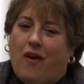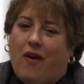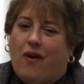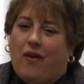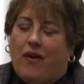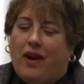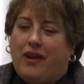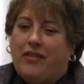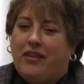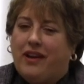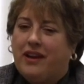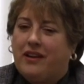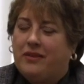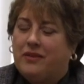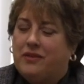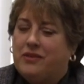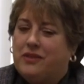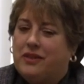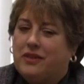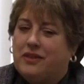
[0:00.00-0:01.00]
Oh, I thought it
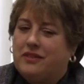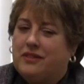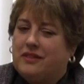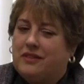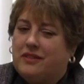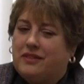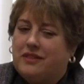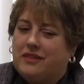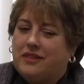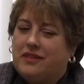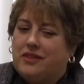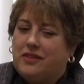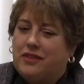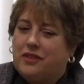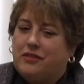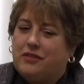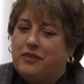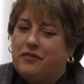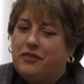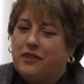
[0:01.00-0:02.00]
was a
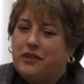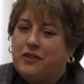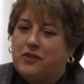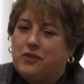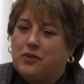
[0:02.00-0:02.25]
terrific